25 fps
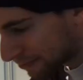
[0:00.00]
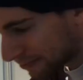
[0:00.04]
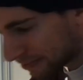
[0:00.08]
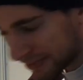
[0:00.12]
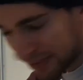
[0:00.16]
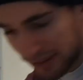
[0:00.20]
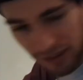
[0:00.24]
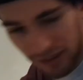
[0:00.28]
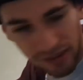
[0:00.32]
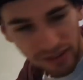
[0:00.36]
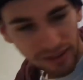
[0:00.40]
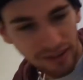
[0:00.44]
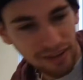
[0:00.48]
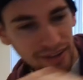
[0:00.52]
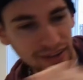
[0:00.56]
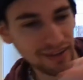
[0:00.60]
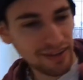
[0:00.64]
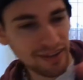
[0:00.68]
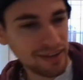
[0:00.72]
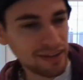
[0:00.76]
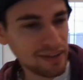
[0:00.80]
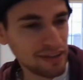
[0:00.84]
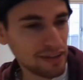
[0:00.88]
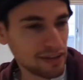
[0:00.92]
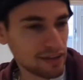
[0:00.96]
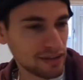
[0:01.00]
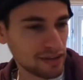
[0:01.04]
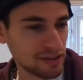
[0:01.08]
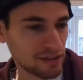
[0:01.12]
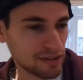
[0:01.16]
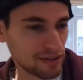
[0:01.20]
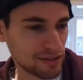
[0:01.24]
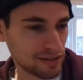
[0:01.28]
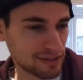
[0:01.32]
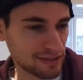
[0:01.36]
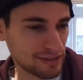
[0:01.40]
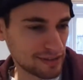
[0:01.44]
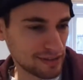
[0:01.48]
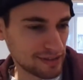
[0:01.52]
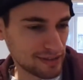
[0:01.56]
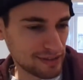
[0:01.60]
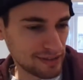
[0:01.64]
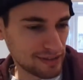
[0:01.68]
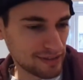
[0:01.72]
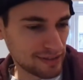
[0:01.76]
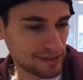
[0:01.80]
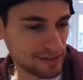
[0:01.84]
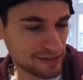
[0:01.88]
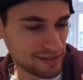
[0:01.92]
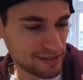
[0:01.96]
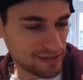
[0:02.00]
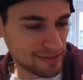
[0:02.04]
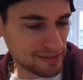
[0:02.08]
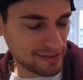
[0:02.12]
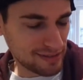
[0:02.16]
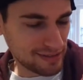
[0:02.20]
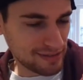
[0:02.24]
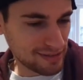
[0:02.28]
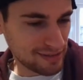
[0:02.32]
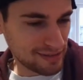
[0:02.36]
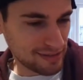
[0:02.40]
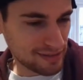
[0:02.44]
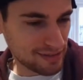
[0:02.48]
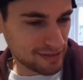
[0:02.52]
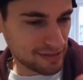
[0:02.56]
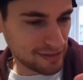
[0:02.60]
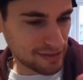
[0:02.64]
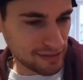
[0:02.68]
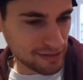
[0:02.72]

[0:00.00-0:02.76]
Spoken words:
(silence)